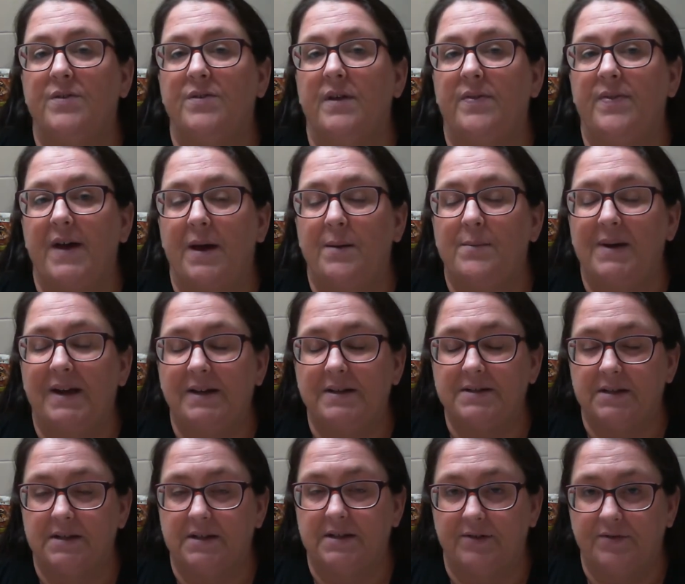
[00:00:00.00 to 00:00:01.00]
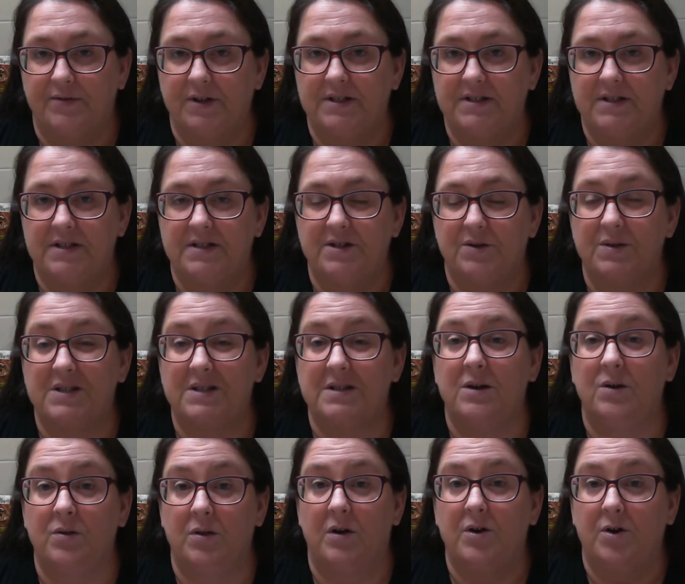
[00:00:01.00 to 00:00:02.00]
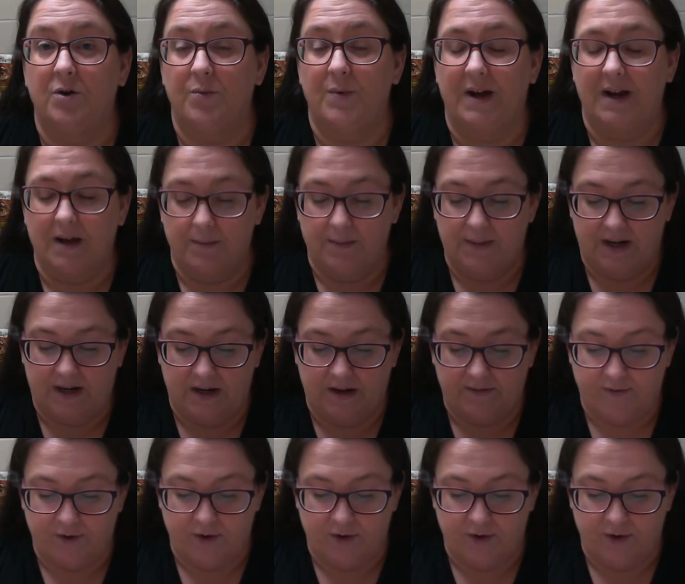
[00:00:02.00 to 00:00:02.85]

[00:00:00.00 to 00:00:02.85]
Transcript: that that makes a difference, and so it's no longer recommended